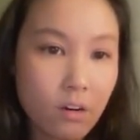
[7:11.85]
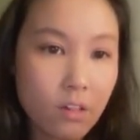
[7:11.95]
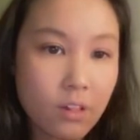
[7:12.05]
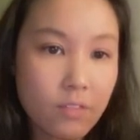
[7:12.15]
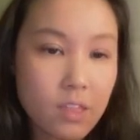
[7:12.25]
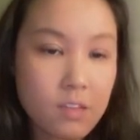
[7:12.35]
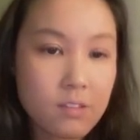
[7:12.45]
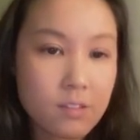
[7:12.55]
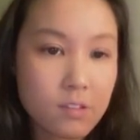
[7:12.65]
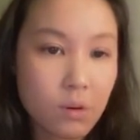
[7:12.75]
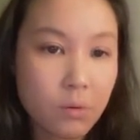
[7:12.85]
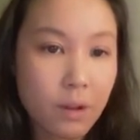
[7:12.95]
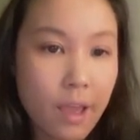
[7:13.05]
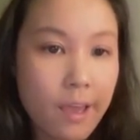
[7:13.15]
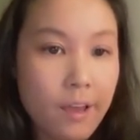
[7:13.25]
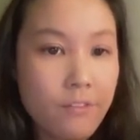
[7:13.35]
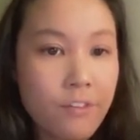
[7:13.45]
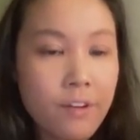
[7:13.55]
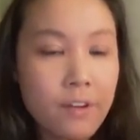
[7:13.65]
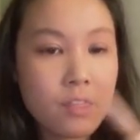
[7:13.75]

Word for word: all of these don't have